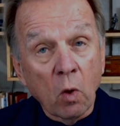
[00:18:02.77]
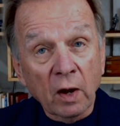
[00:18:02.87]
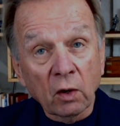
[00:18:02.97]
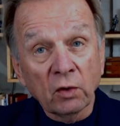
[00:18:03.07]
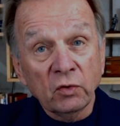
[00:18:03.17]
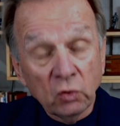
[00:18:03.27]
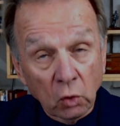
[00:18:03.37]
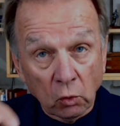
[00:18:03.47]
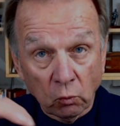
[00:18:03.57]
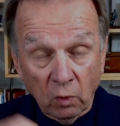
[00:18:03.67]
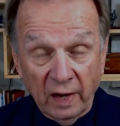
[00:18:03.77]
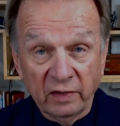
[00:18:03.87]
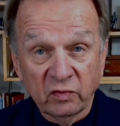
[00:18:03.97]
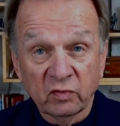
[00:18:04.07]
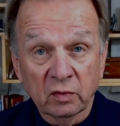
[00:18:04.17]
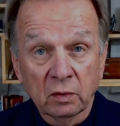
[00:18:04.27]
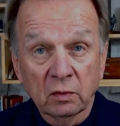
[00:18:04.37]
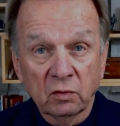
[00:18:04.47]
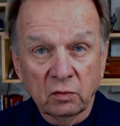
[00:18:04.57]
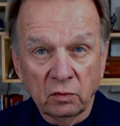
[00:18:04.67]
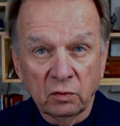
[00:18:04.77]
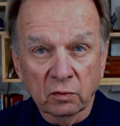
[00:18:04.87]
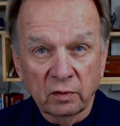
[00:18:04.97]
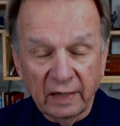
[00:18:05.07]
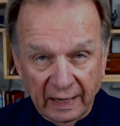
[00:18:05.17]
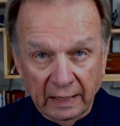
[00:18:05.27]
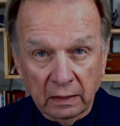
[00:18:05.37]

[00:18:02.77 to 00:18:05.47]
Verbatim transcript: your rights to your data?